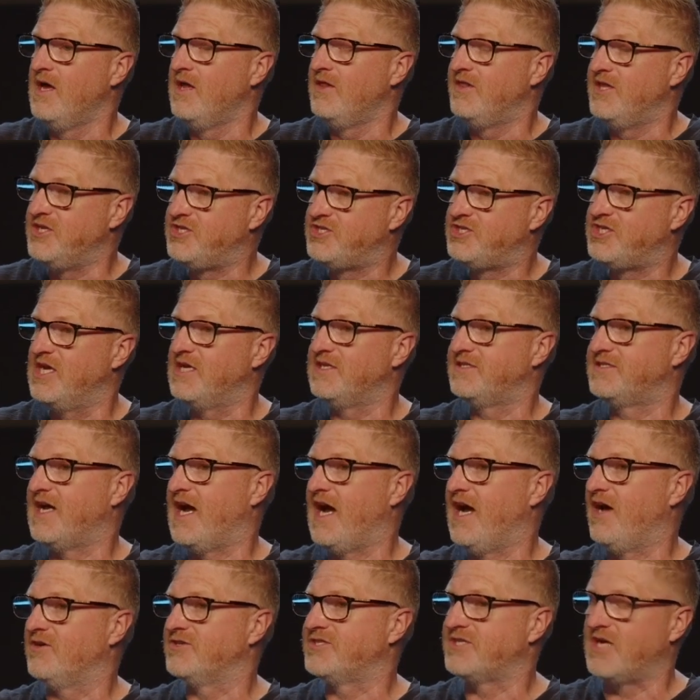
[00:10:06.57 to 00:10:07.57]
the
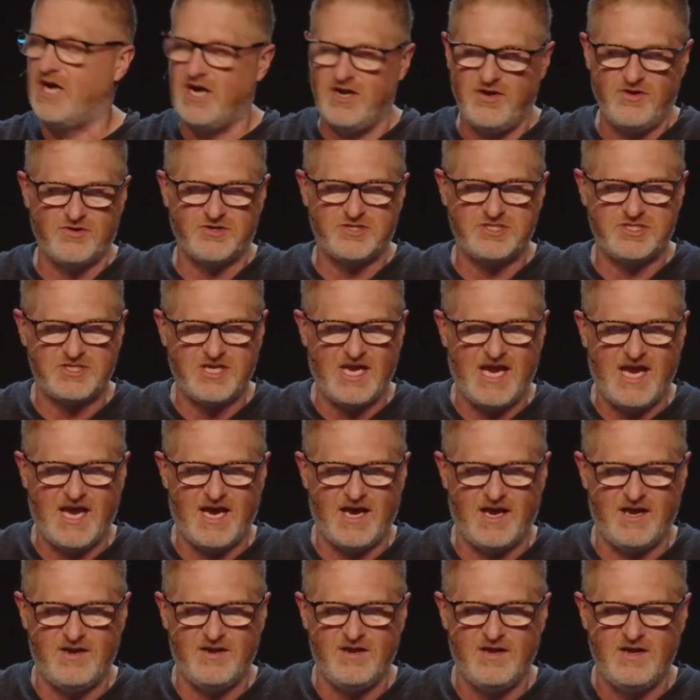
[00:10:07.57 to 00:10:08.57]
Gentiles
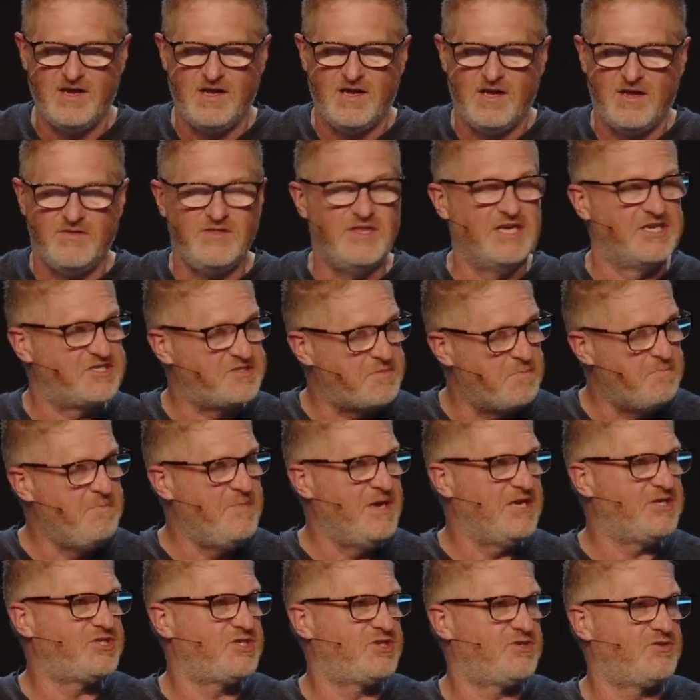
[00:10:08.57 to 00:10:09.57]
understand this
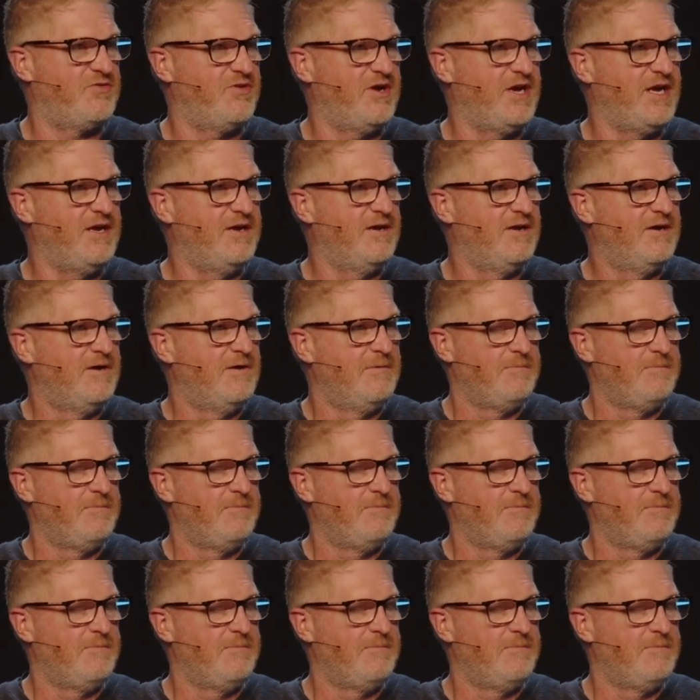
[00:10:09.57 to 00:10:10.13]
mystery